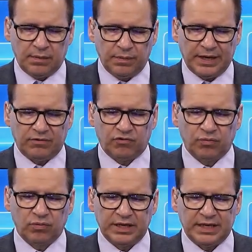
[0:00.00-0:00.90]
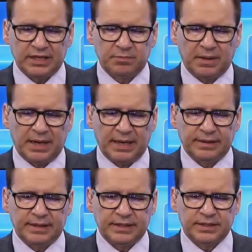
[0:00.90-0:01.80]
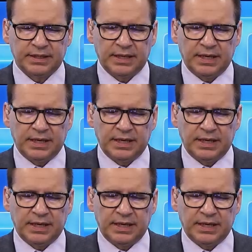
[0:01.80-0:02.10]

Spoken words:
that truly is behind this?